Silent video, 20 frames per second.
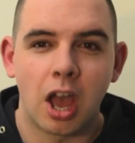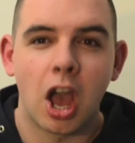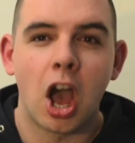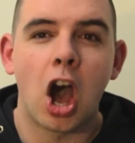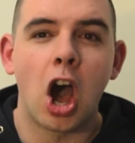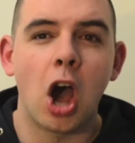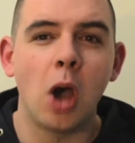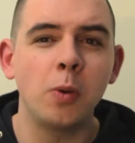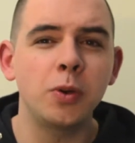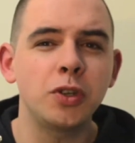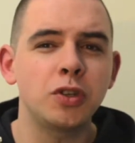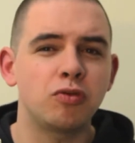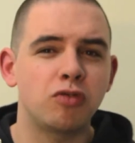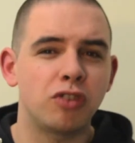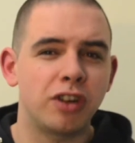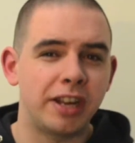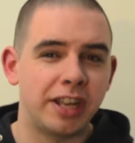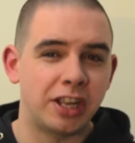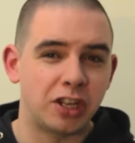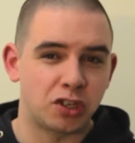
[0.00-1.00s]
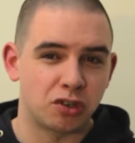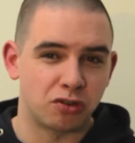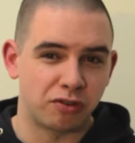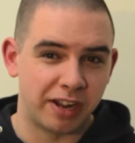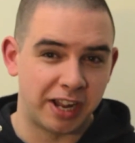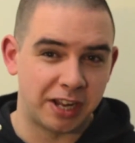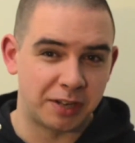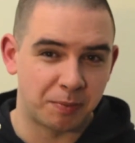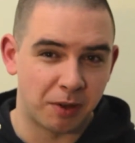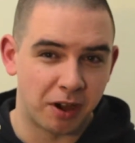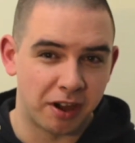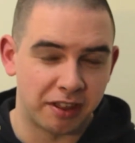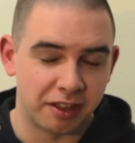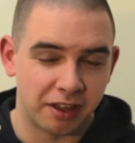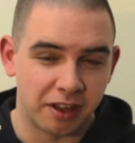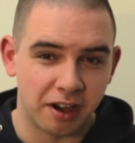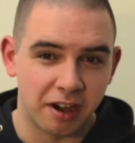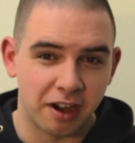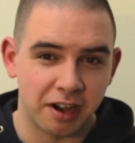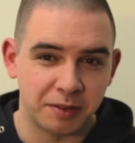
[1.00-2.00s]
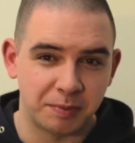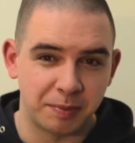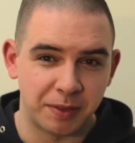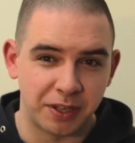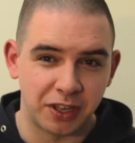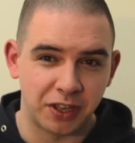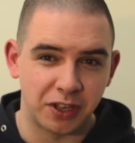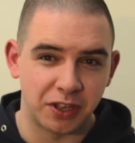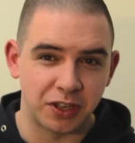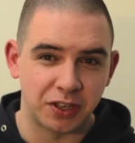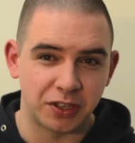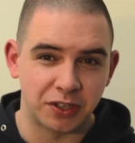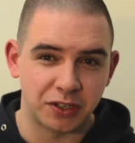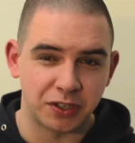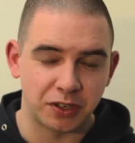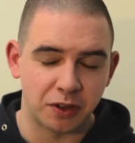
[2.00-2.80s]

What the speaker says: I was really intrigued by The Guard because